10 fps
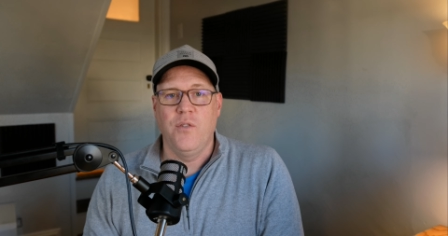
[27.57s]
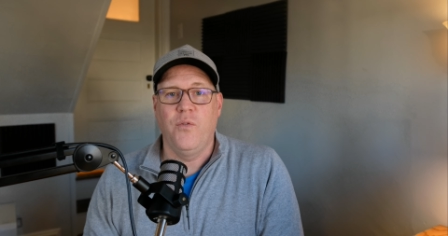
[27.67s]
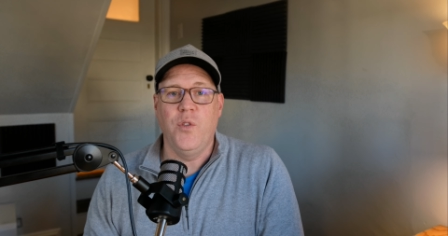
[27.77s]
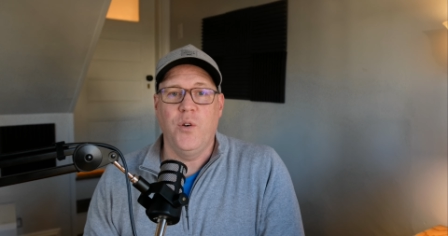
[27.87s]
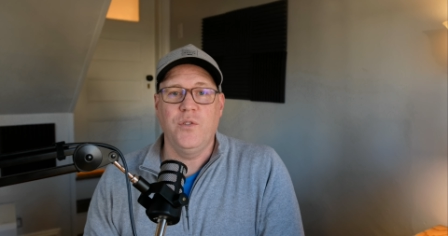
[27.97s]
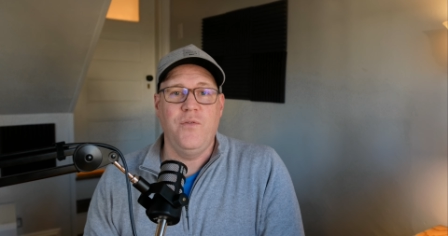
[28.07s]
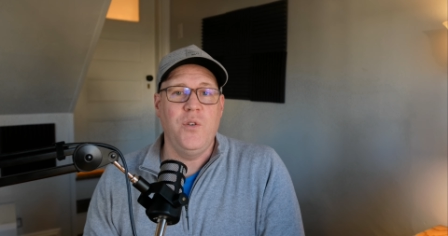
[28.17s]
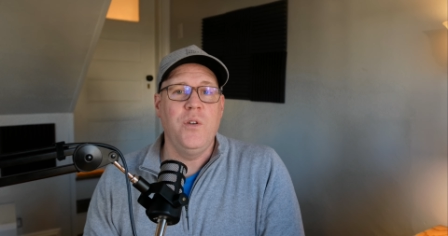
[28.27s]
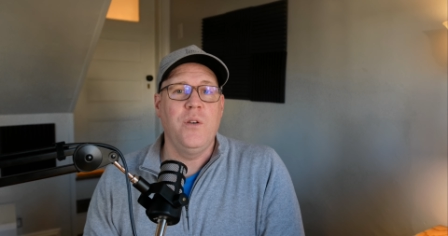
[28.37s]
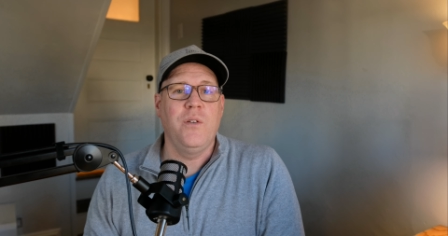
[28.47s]
For those of you
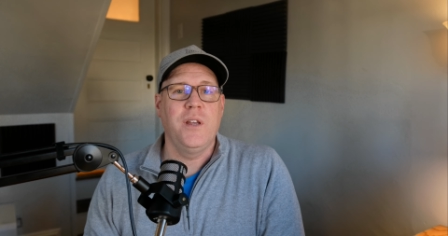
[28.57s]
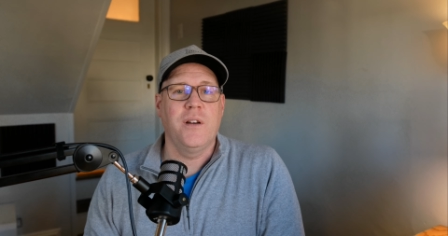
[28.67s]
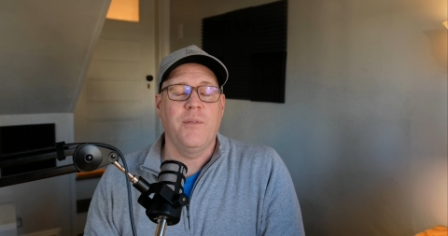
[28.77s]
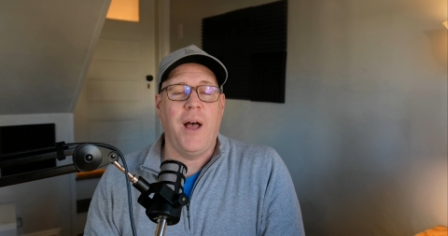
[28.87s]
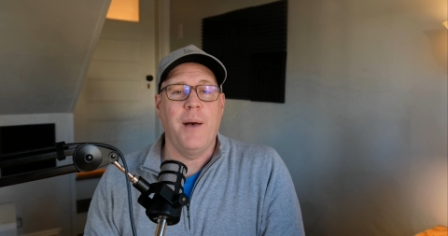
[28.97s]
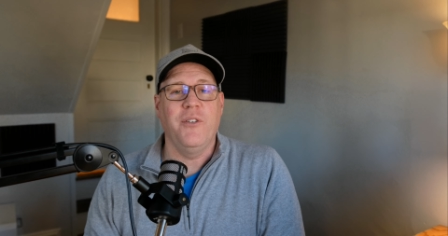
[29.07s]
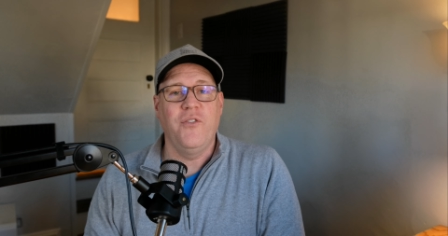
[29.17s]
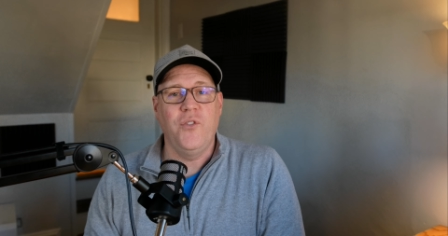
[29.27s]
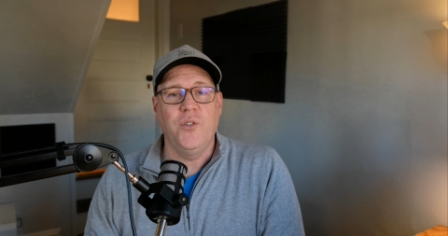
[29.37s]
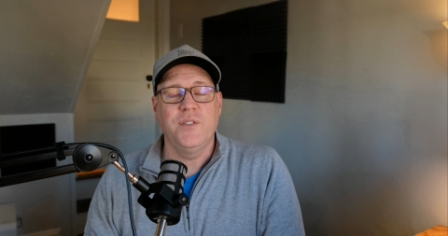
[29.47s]
new here, I'm a
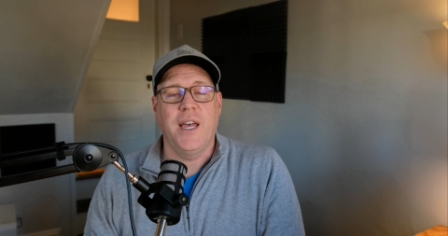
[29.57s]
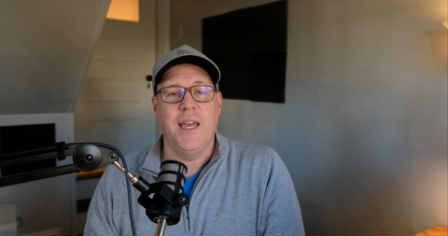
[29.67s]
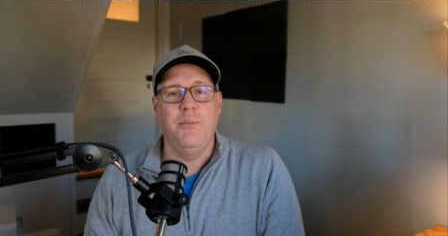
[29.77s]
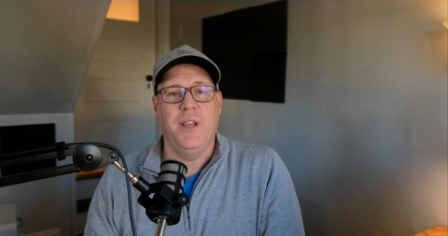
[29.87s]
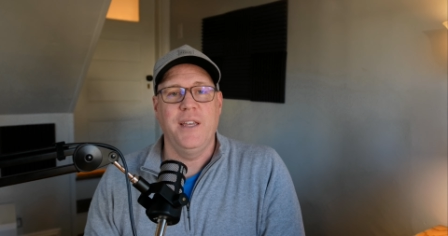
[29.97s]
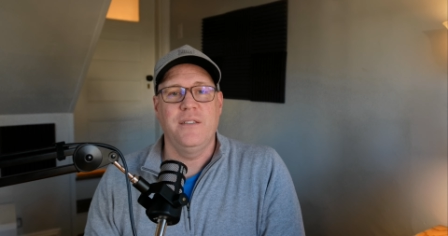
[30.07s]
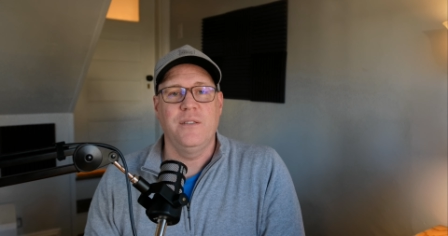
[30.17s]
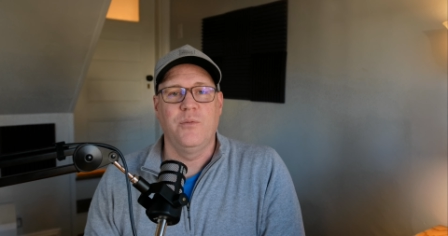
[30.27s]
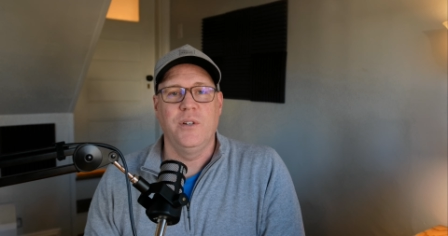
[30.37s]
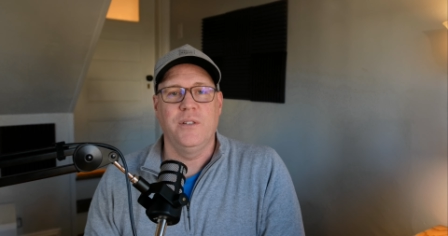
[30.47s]
full-time
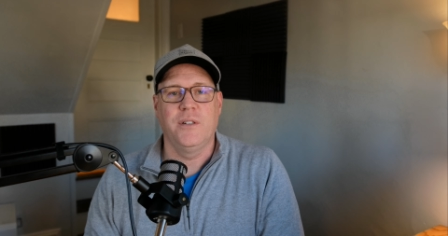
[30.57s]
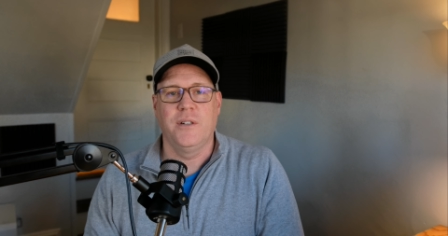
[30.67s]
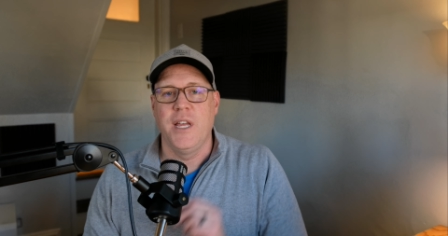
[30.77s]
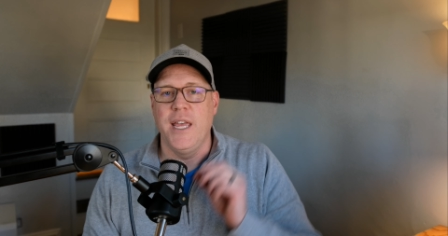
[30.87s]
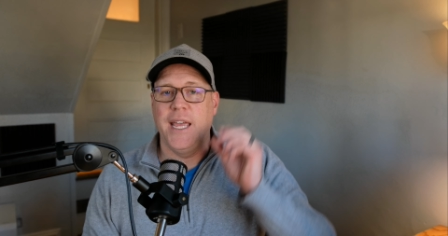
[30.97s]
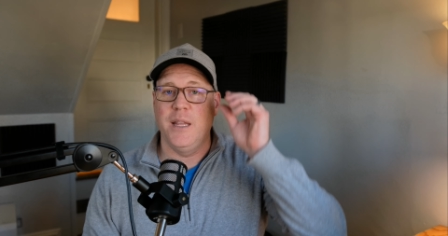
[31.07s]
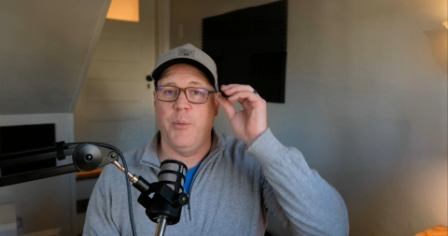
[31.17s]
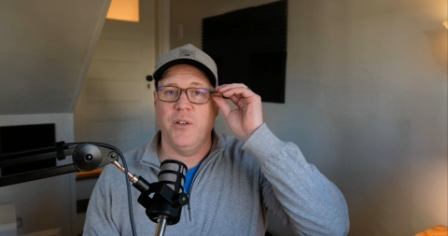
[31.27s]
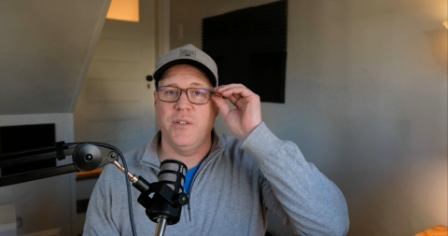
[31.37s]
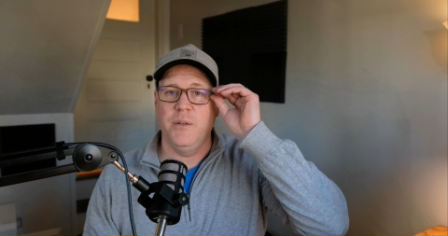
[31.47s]
licensed realtor in the
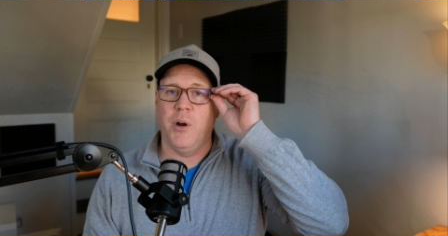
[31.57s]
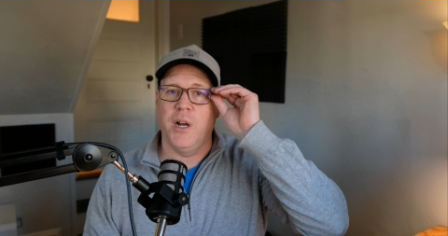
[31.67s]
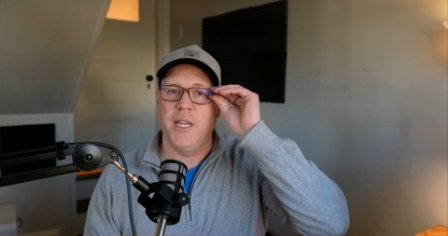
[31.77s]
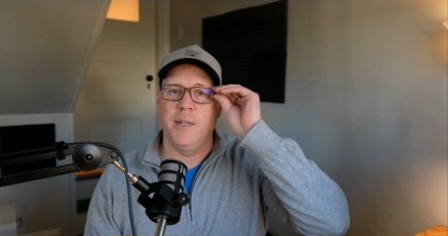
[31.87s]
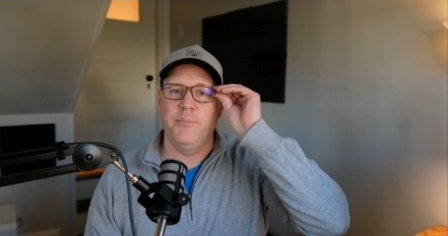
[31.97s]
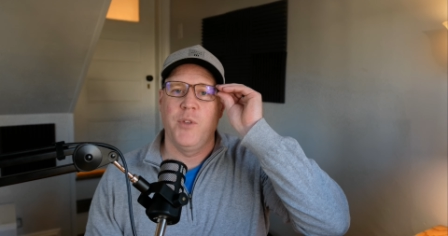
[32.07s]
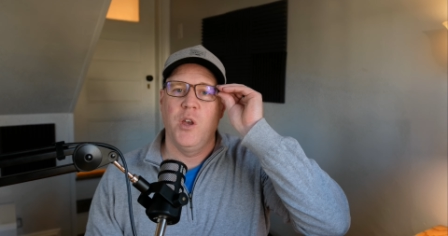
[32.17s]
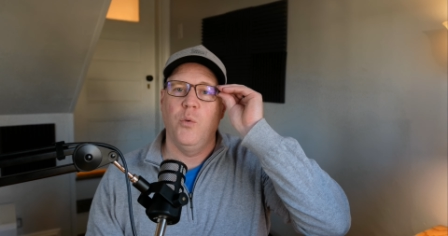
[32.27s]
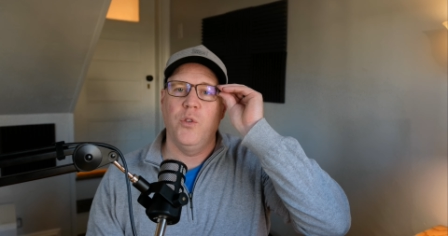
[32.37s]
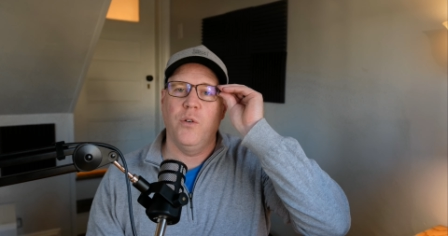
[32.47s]
Boston market
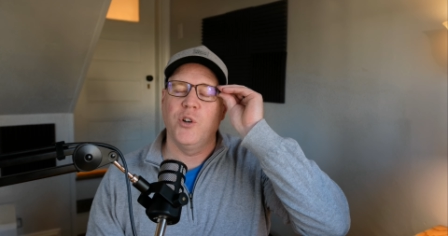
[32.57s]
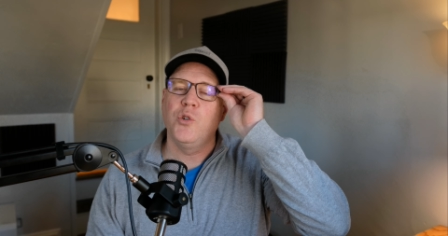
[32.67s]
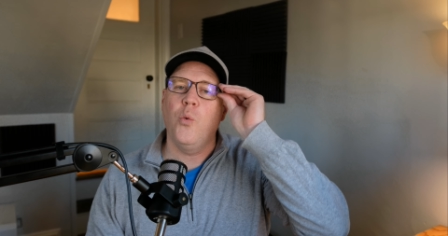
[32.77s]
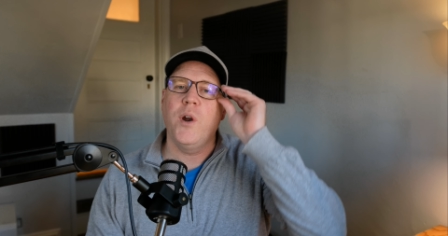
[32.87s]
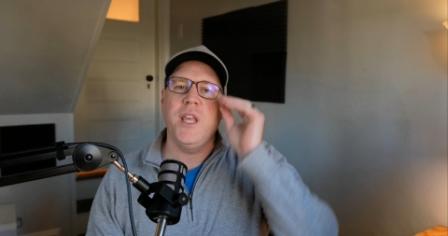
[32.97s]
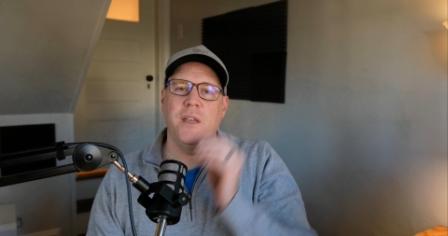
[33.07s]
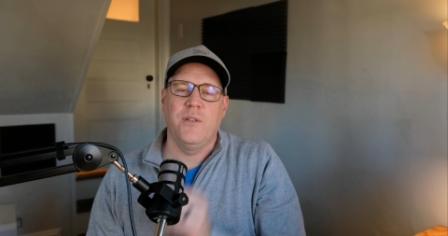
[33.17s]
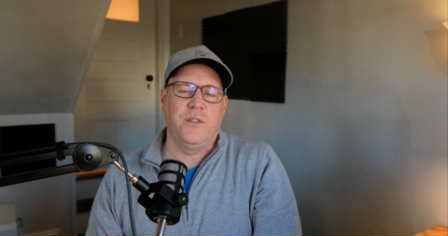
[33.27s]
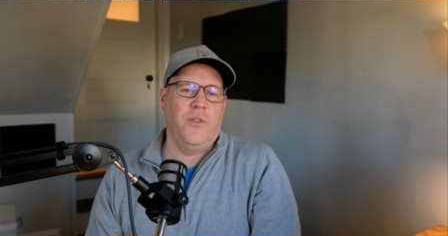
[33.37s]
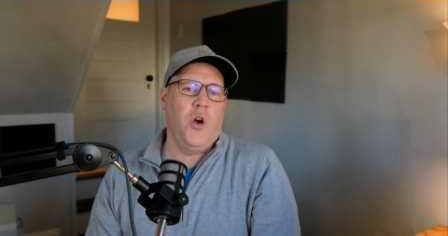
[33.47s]
with over 20
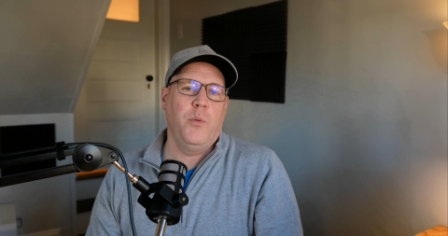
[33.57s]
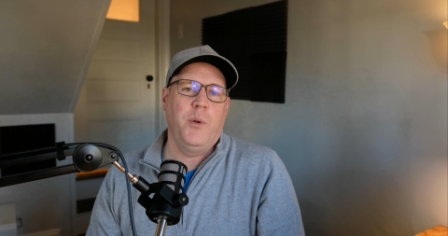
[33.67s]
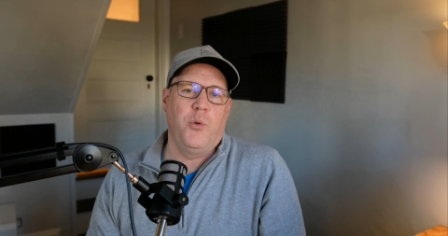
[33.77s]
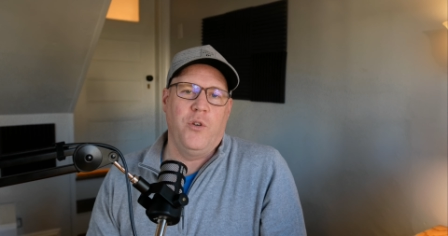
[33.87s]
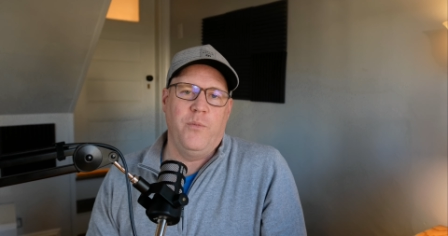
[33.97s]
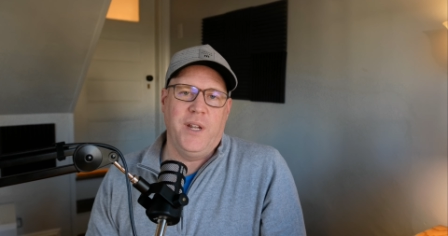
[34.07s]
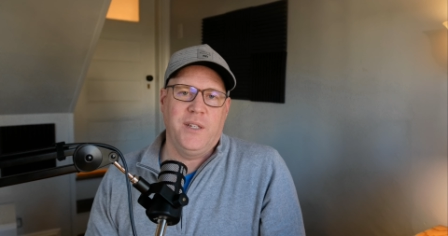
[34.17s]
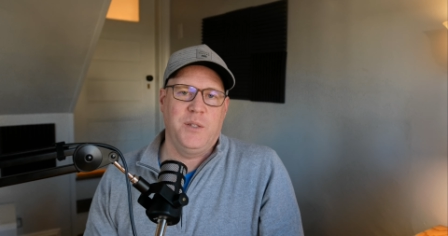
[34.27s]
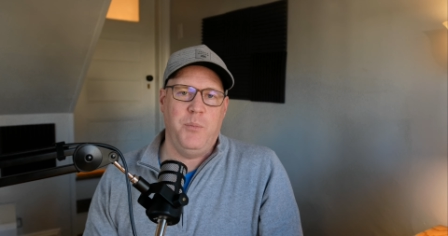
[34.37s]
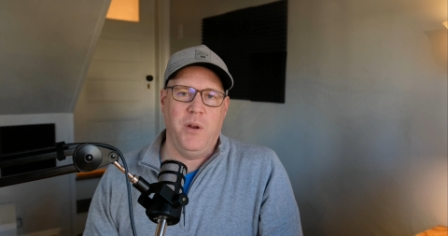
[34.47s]
years of home improvement
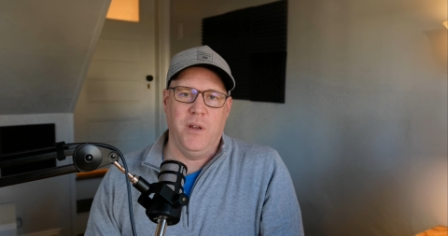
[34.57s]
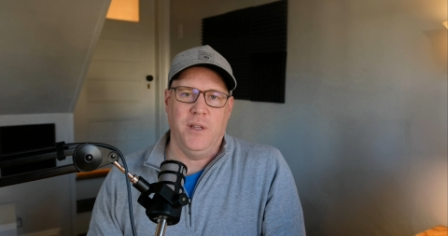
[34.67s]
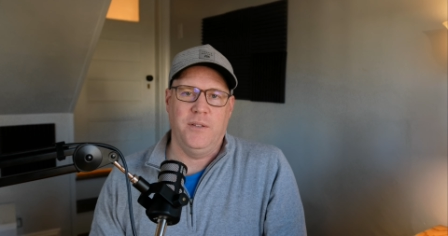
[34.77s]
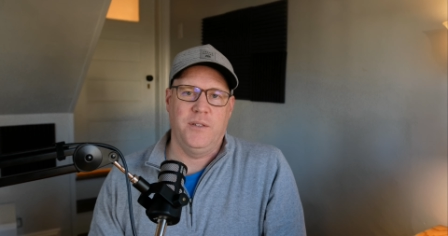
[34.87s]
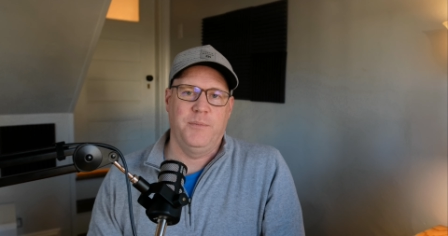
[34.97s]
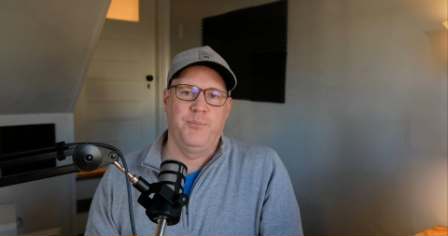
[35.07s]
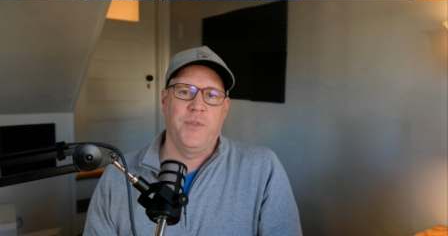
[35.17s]
experience.